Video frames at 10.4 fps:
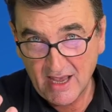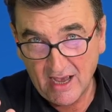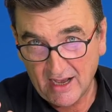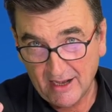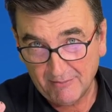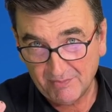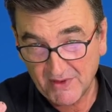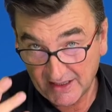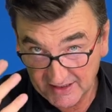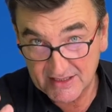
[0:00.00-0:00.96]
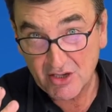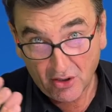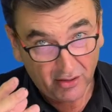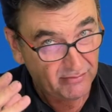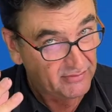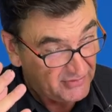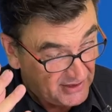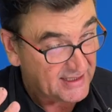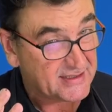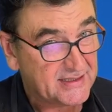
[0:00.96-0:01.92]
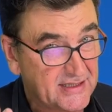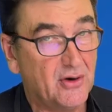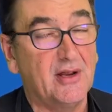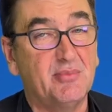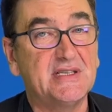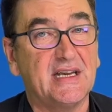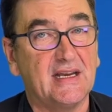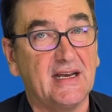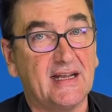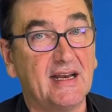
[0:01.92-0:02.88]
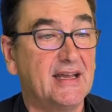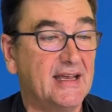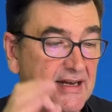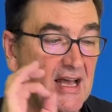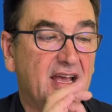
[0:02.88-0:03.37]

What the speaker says: and it's not necessarily particularly clean,